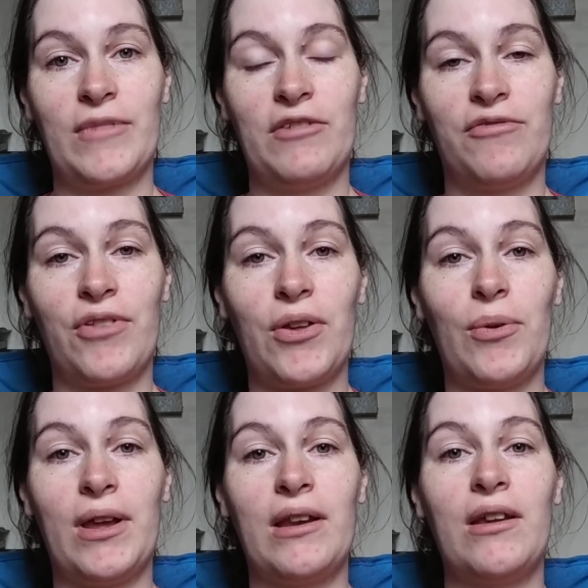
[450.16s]

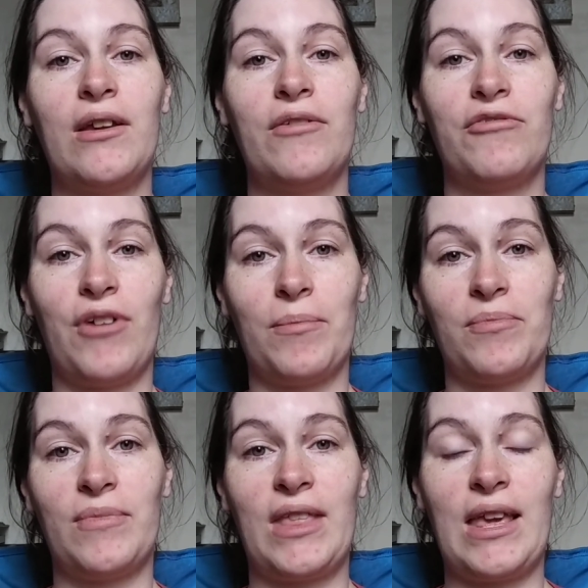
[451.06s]
fluid from
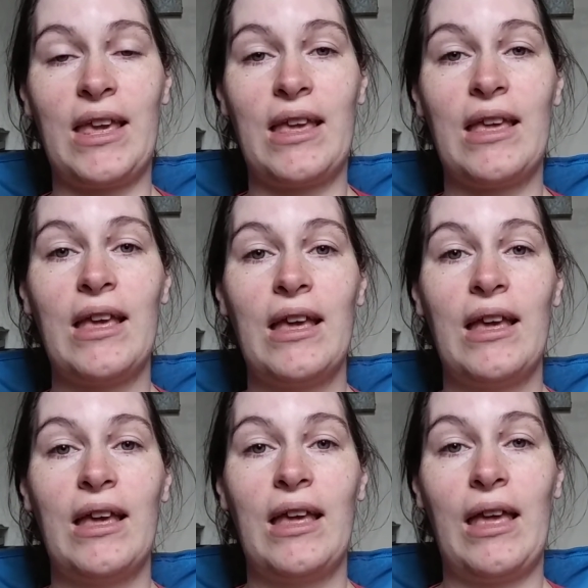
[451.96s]
the
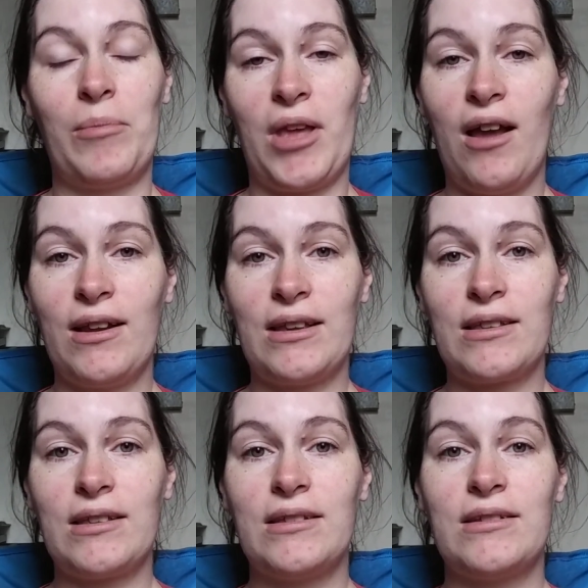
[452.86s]
amniotic
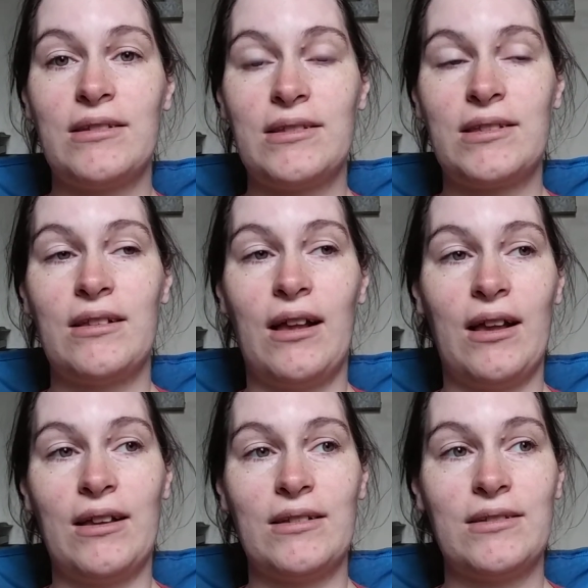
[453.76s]

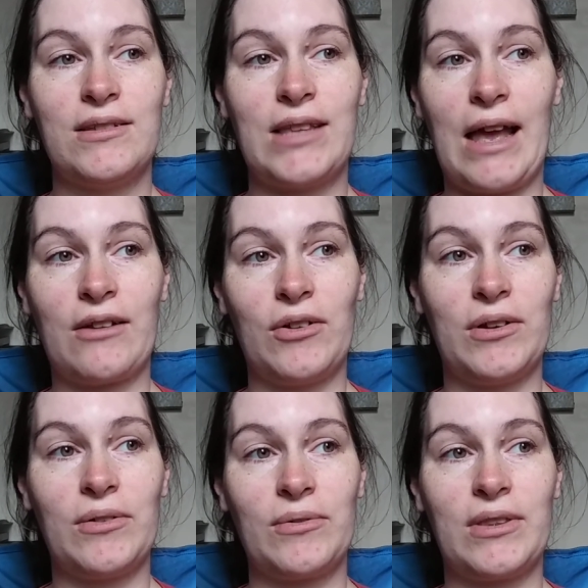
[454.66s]
sac,
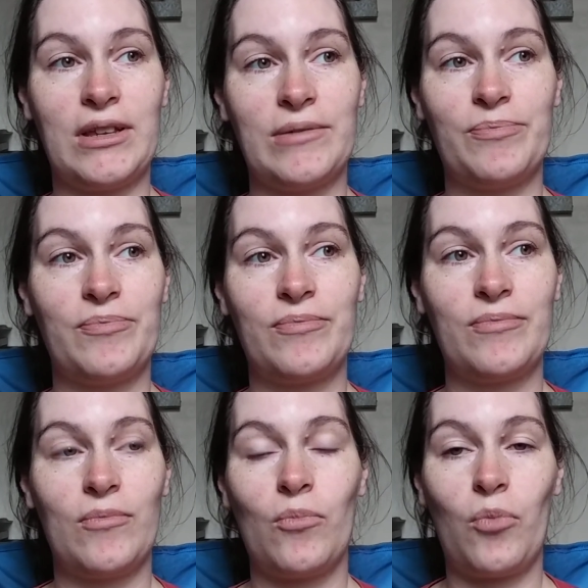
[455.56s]
or the
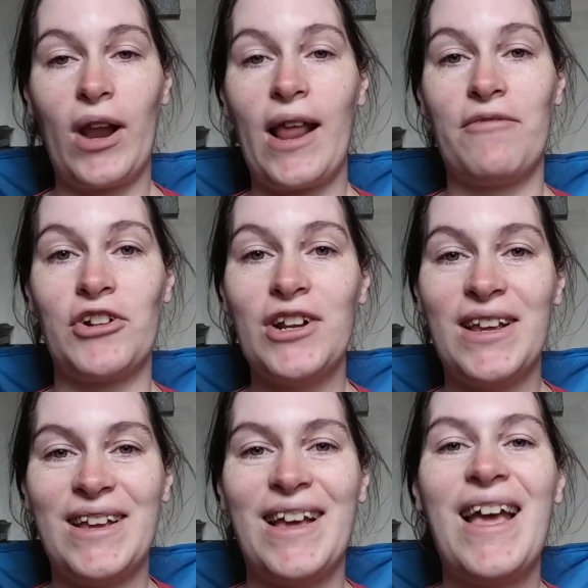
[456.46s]
whatever.
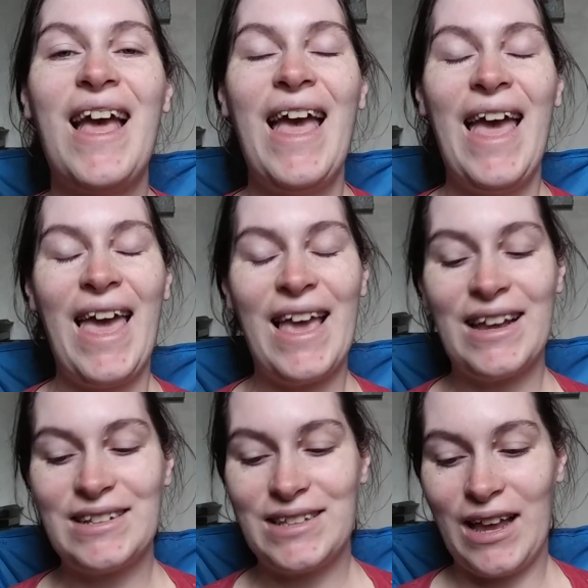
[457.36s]

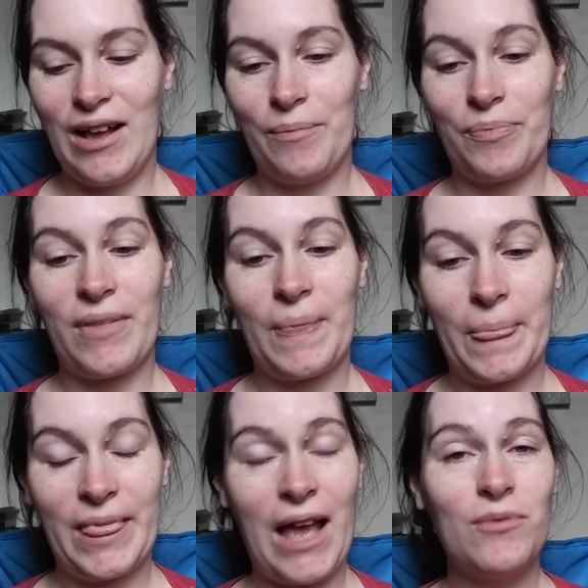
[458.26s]
And
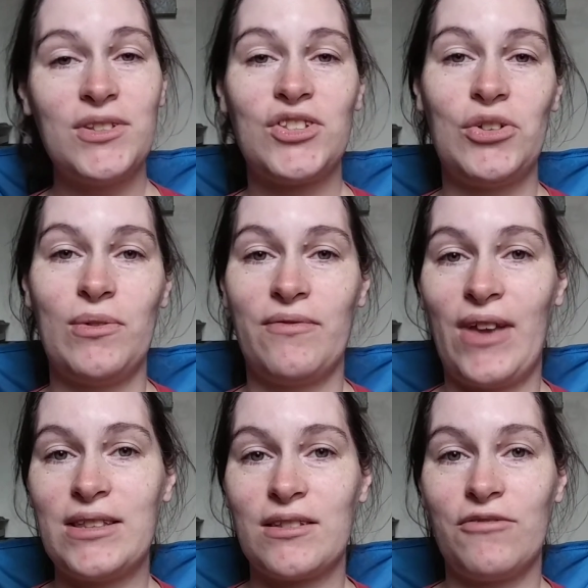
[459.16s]
that was too
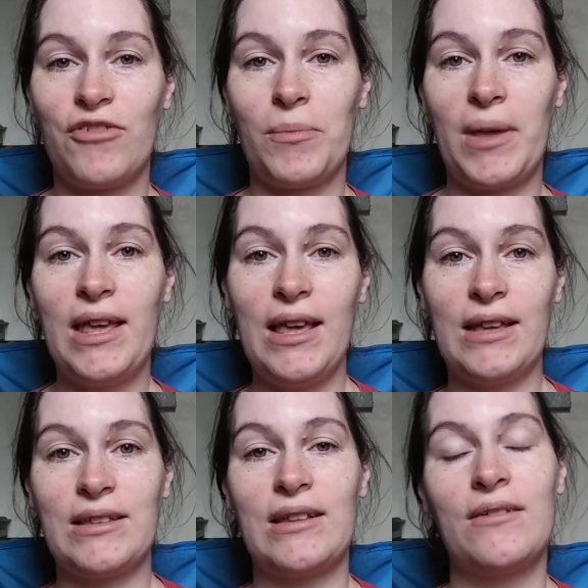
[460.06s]
invasive for me.
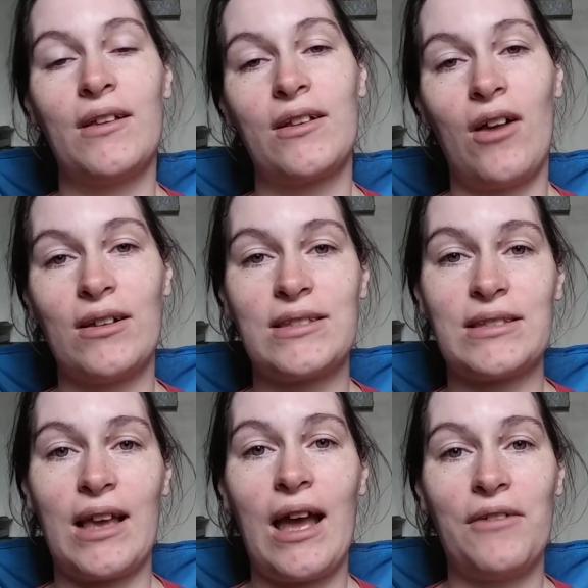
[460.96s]
It causes
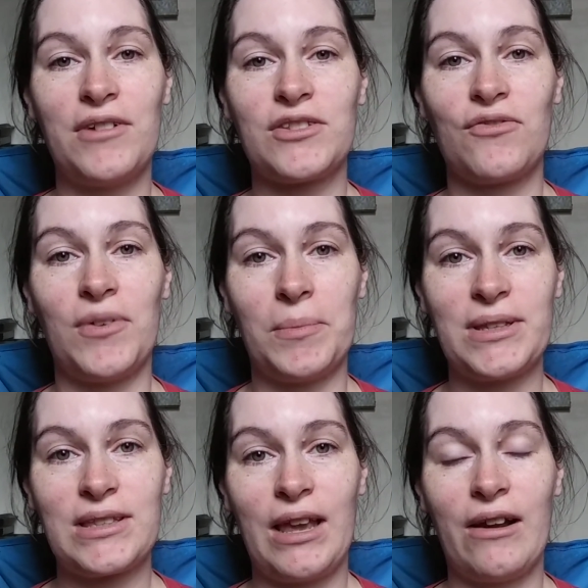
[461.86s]
a high risk for
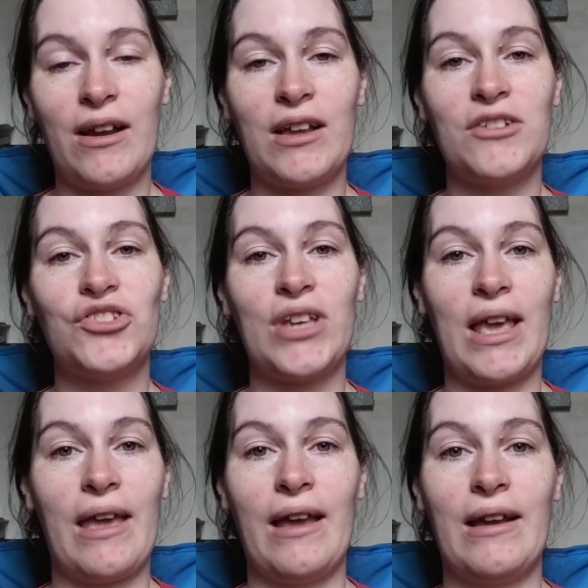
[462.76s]
miscarriage
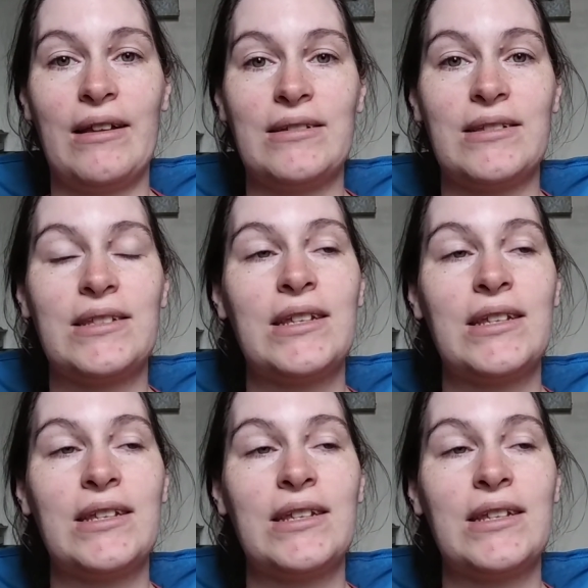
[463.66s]
and